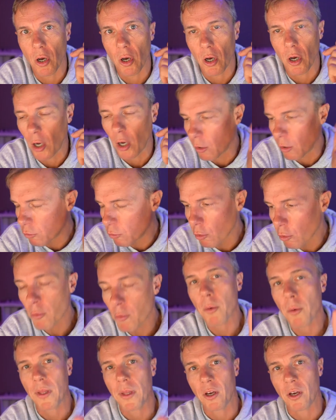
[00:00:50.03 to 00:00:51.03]
I'll talk more
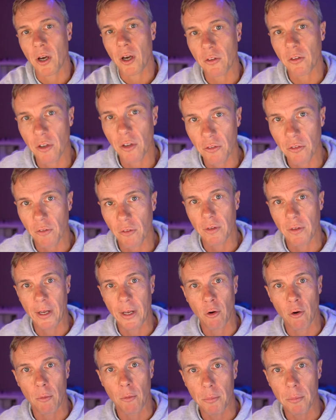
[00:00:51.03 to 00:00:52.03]
about the IoT stuff
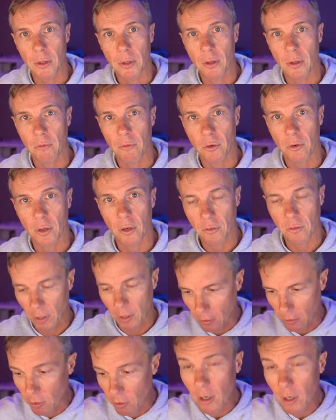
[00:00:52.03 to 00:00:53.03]
later on, but I've got
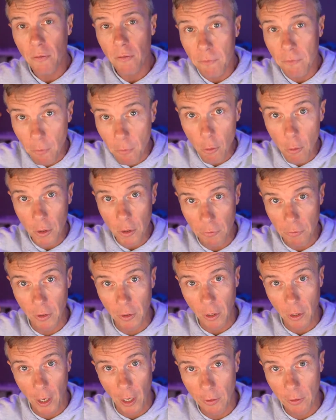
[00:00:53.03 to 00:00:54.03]
a total of 4 different
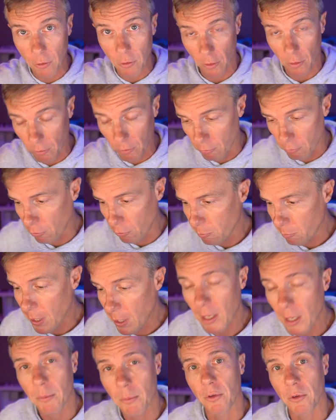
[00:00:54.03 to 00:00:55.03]
lights on this roof,
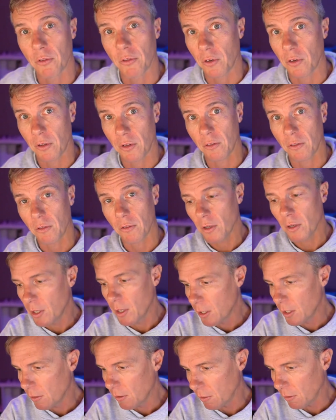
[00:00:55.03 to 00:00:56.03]
partly because I've got this
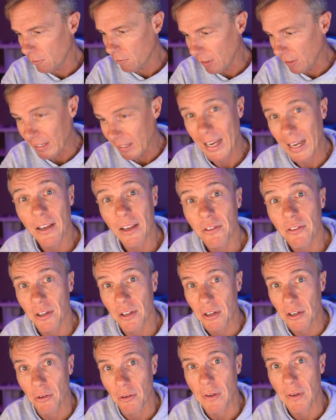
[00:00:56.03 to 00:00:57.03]

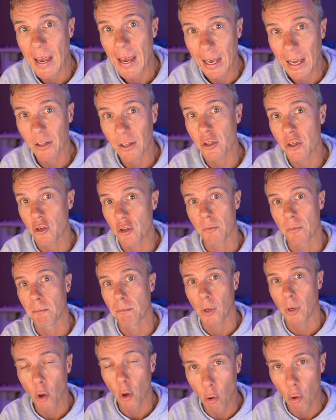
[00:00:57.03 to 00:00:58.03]
legacy of halogen
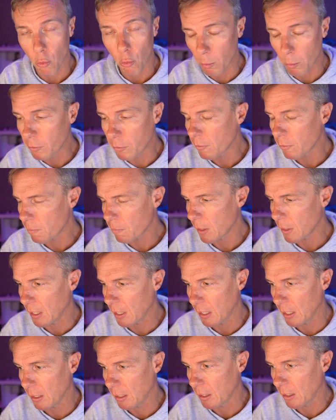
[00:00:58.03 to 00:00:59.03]
bulbs
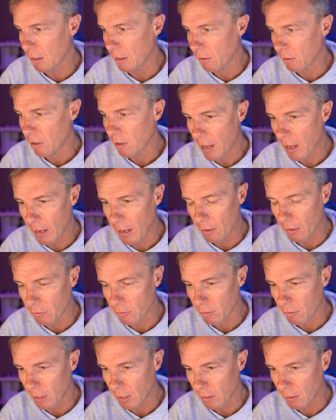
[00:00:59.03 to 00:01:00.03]
in this
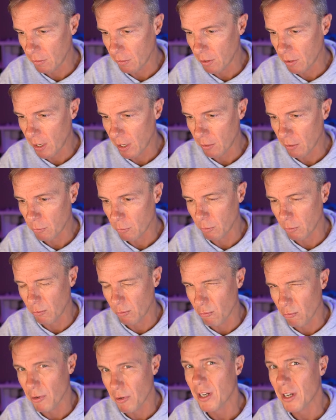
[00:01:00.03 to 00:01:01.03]
house. Now, this house was
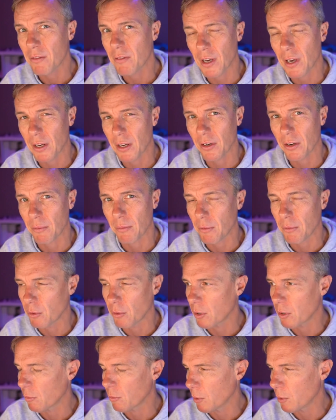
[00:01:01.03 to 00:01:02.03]
renovated,
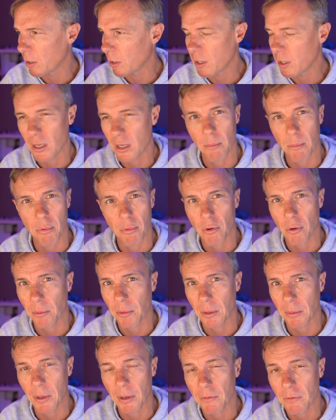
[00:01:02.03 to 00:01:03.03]
we think, probably
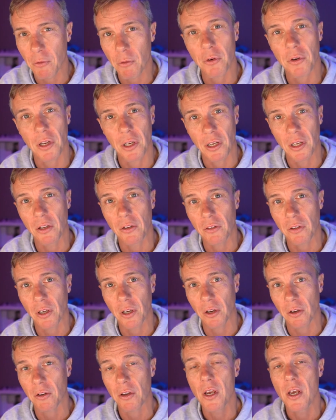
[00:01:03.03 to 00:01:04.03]
about 14 years
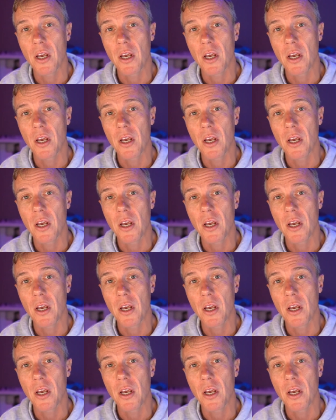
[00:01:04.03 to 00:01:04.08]
ago.